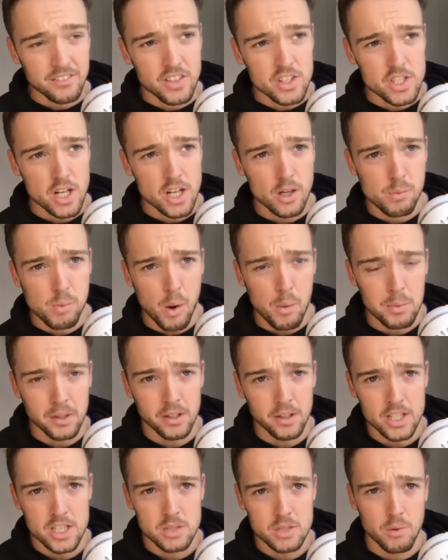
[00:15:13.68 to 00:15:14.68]
for general
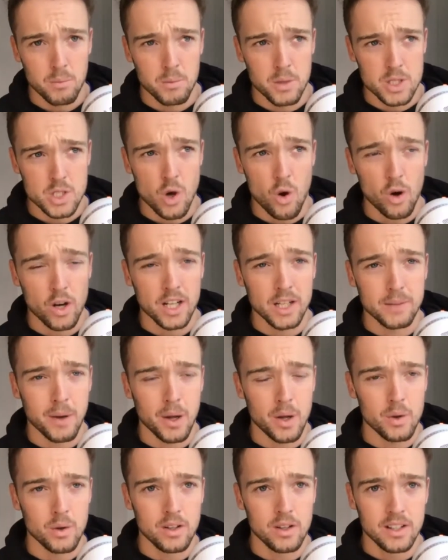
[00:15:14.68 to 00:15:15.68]
population, when we're talking
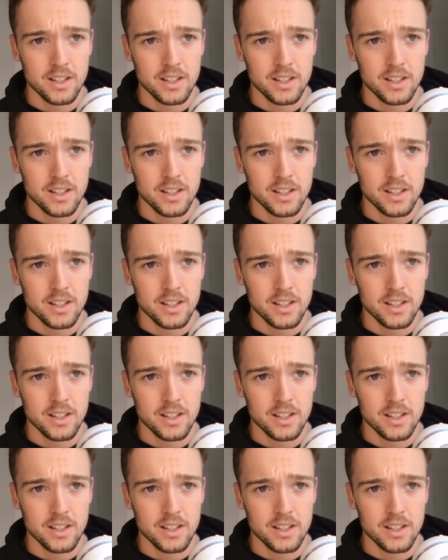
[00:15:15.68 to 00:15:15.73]
about